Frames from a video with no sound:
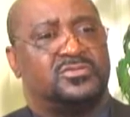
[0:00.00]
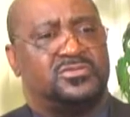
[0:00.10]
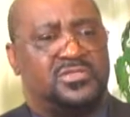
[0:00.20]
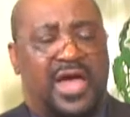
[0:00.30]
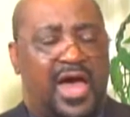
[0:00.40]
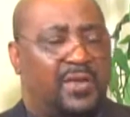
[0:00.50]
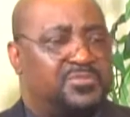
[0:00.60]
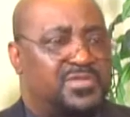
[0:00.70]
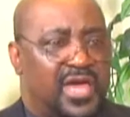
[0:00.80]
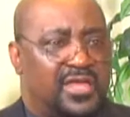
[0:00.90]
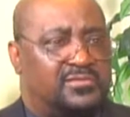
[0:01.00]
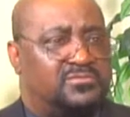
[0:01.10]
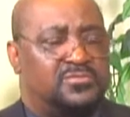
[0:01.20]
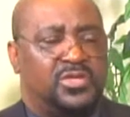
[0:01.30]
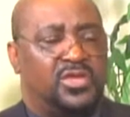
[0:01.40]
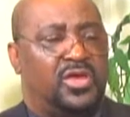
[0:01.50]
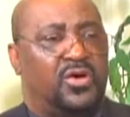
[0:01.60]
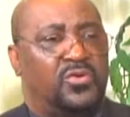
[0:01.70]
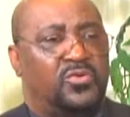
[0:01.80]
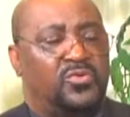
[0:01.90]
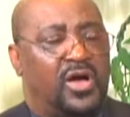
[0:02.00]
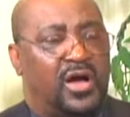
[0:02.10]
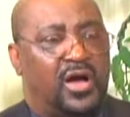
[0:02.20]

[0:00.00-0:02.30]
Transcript: jobs that, you know,